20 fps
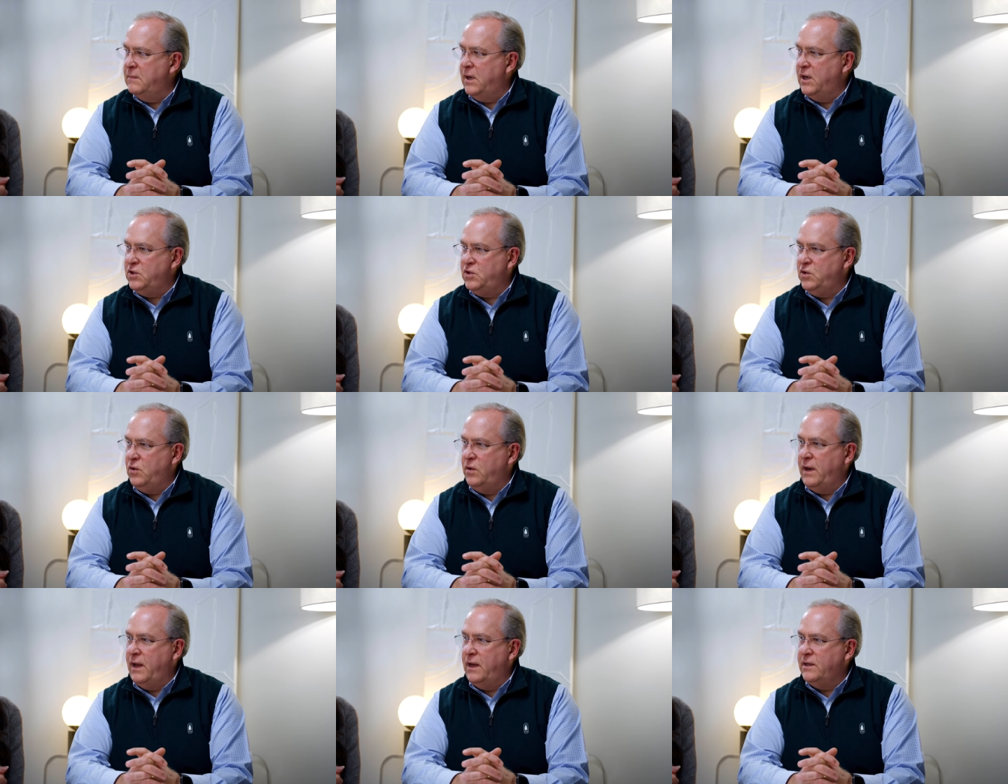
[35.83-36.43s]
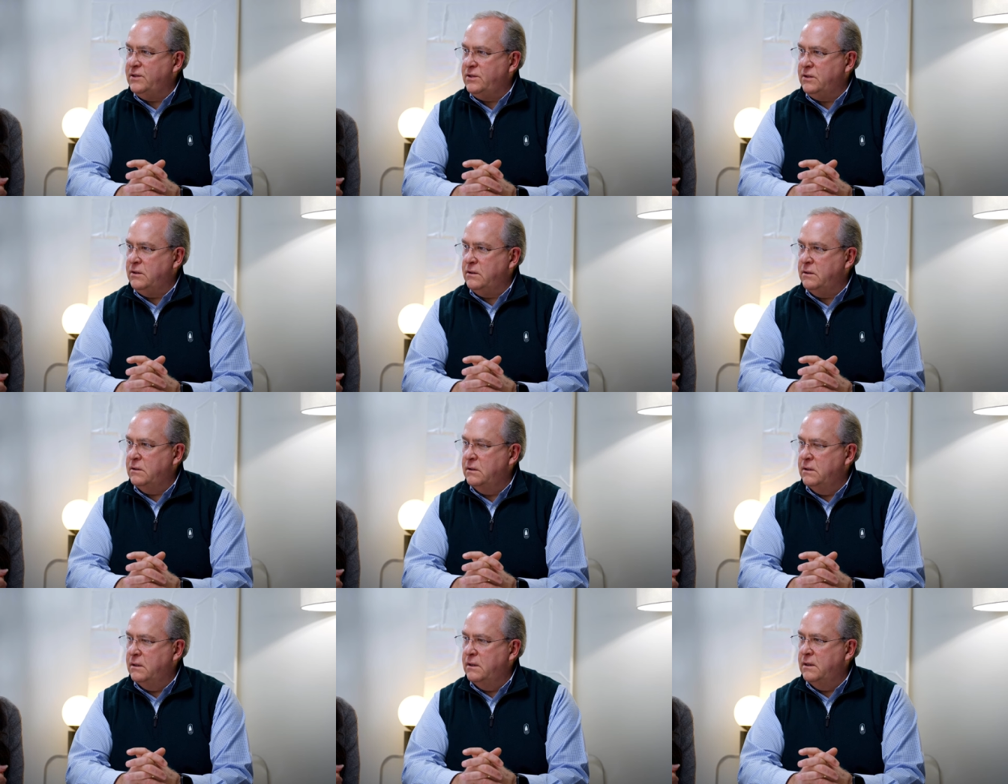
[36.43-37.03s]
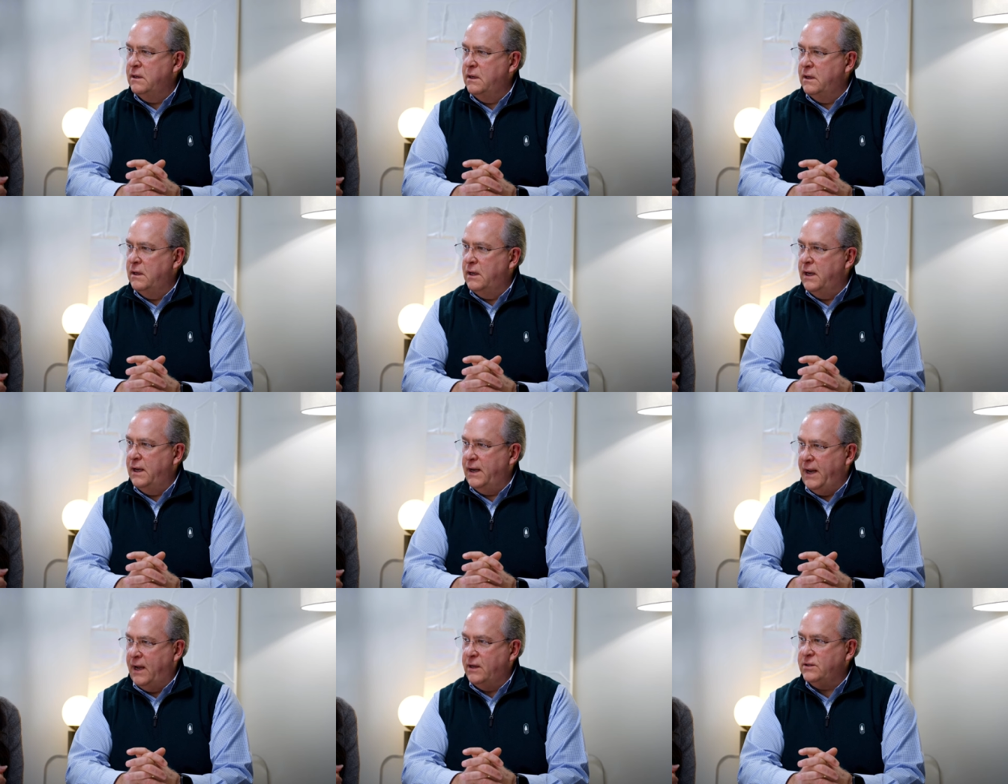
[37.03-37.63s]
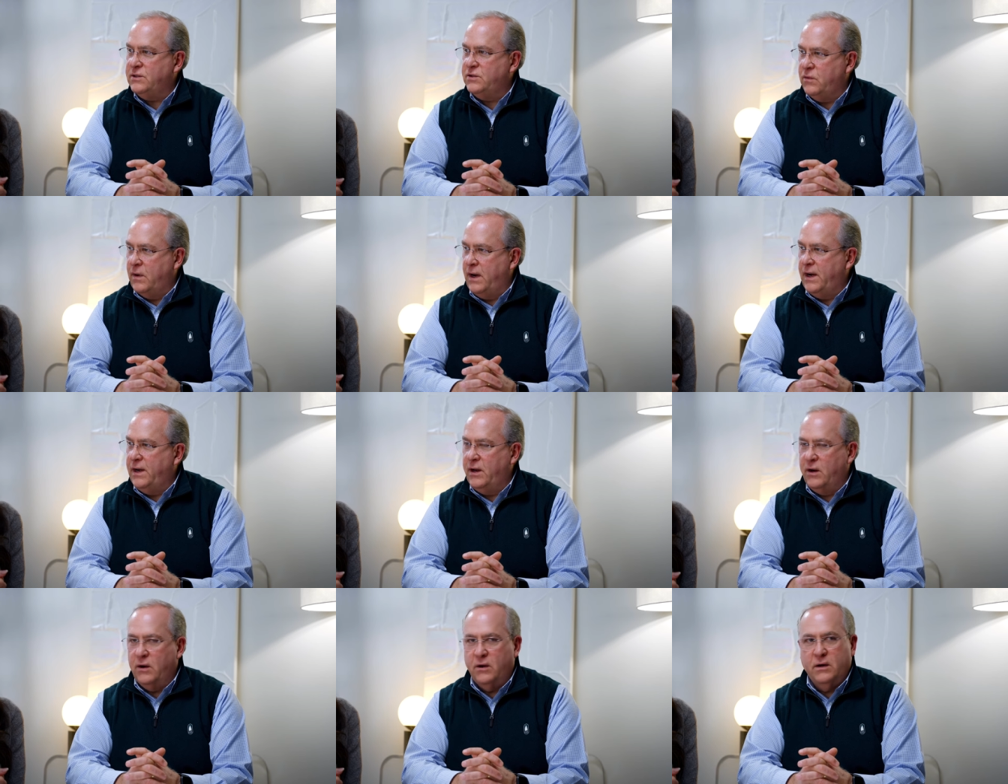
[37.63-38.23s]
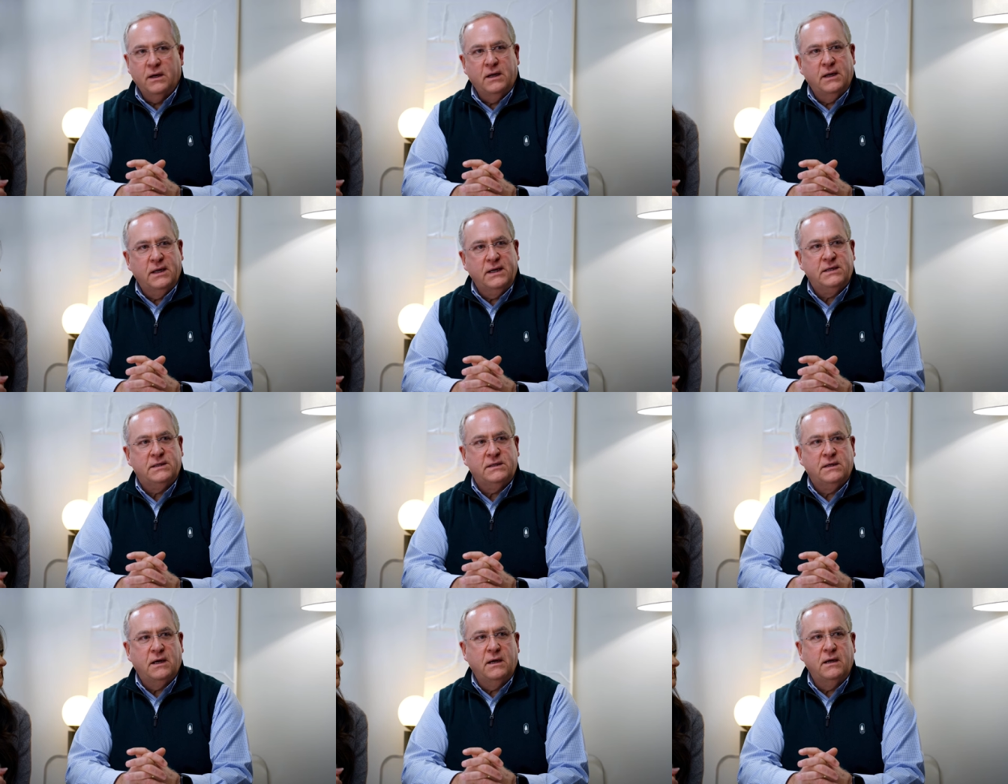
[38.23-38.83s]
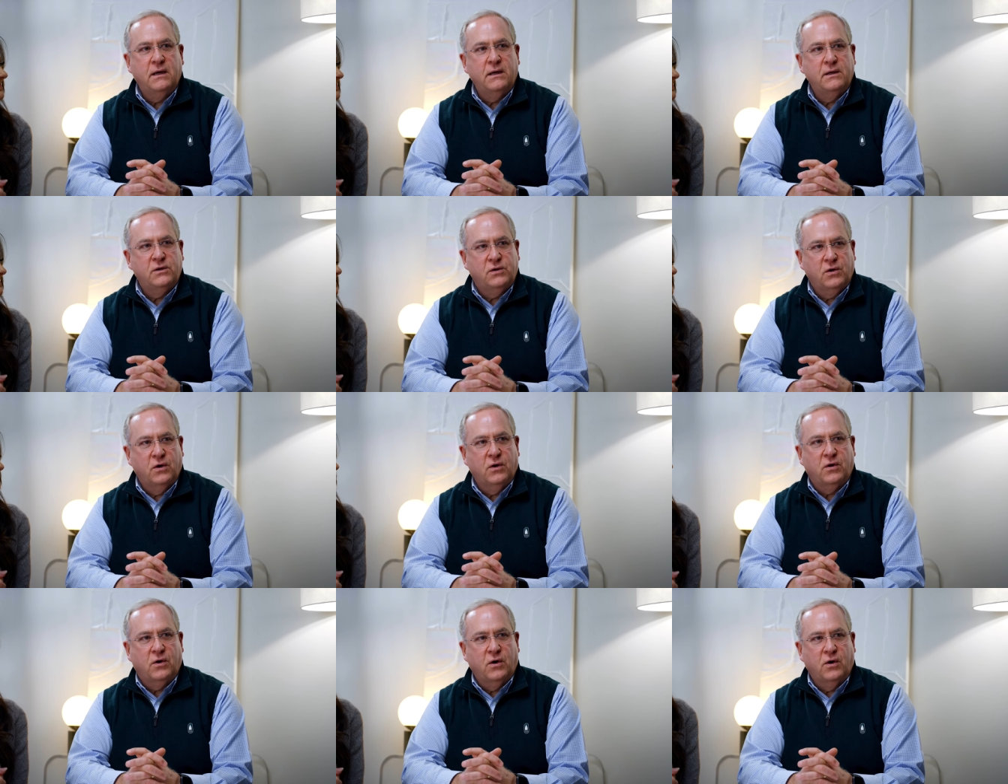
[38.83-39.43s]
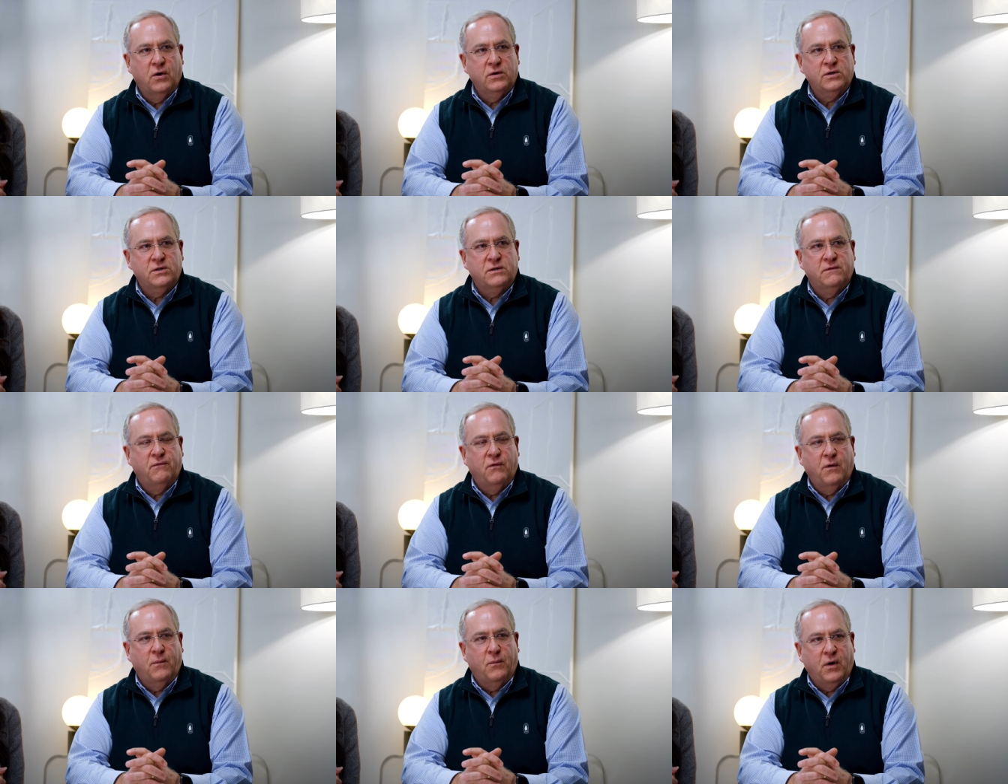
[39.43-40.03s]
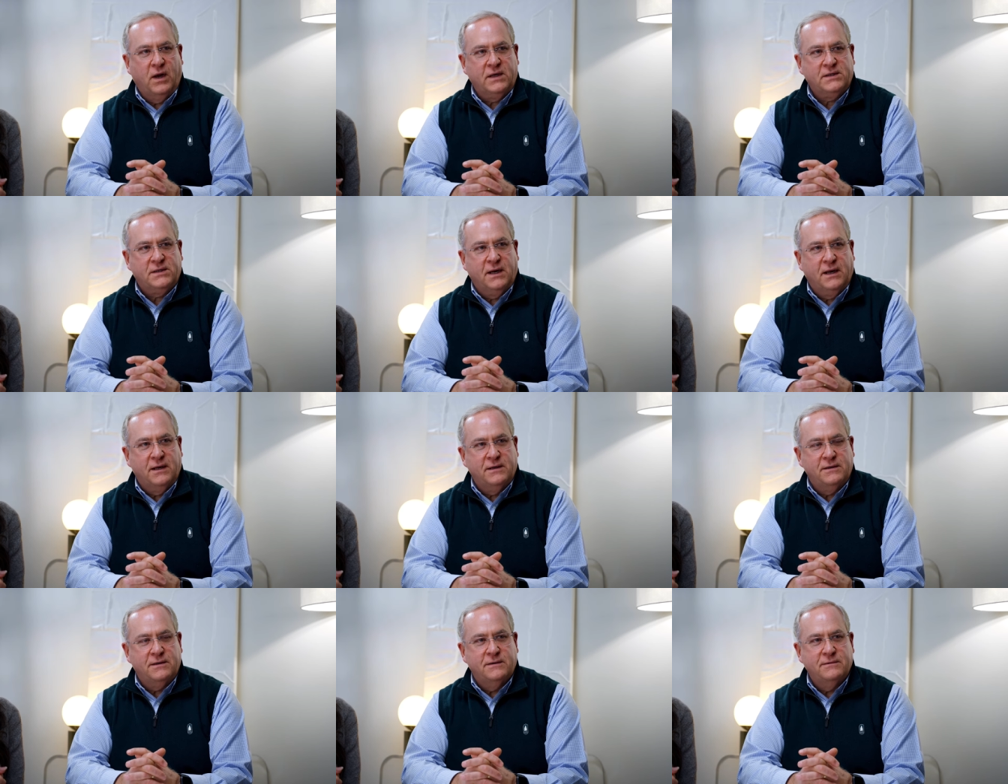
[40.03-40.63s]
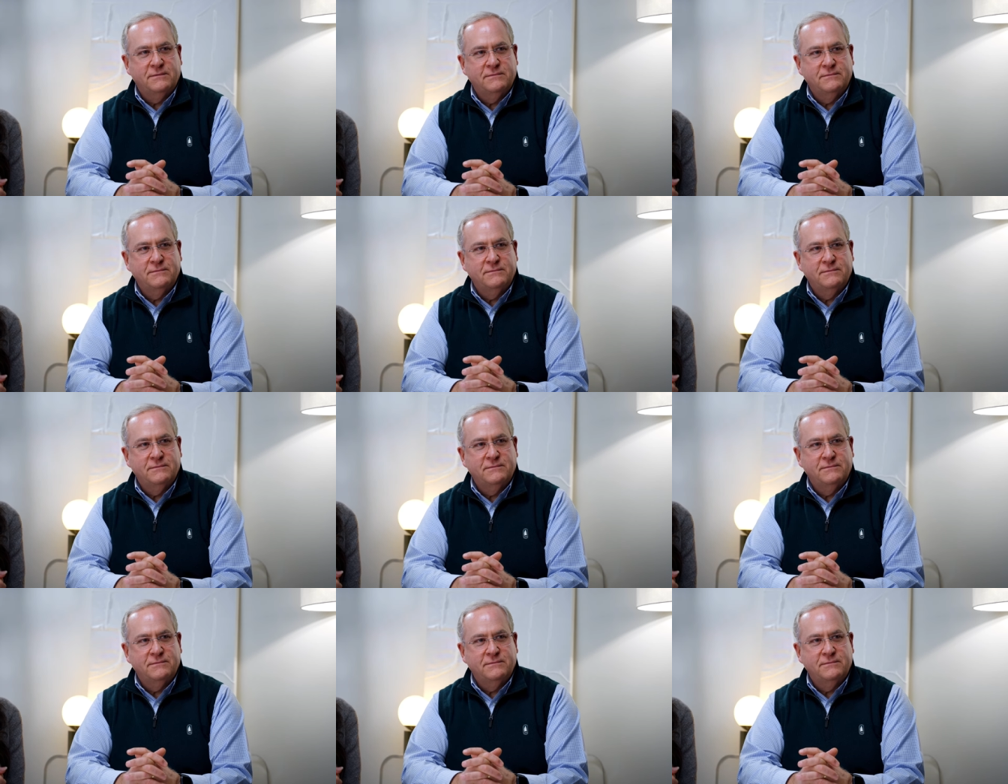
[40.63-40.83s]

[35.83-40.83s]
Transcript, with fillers: My short answer, announced right here, Lysa TerKeurst for president.